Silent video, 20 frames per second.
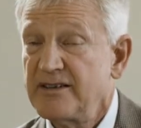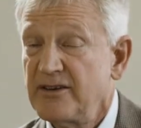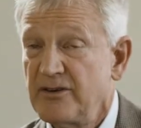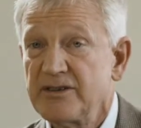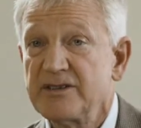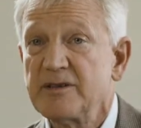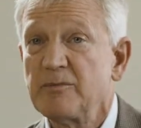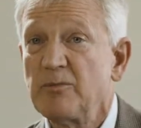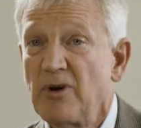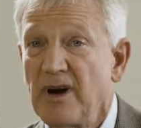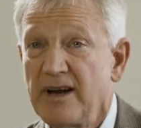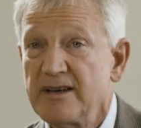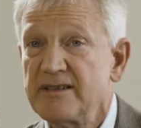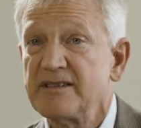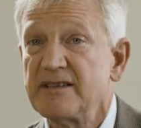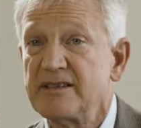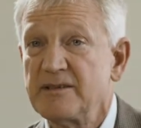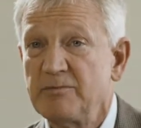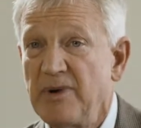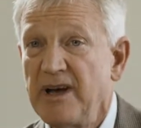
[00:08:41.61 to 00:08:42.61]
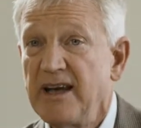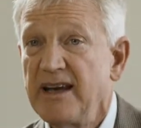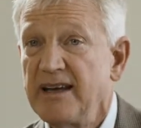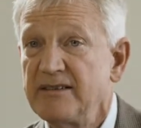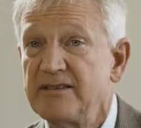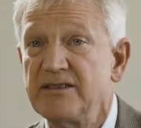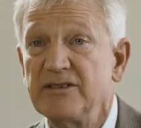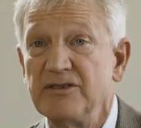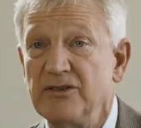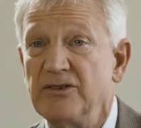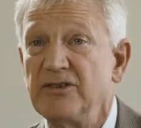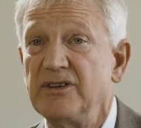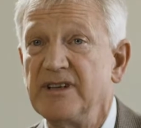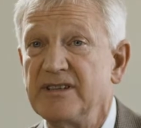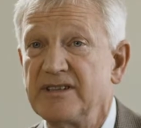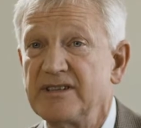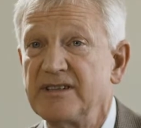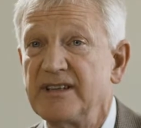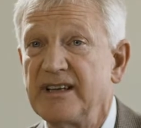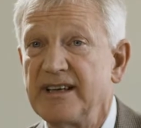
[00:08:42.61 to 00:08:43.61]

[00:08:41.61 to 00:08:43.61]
And there is a price that's paid to do these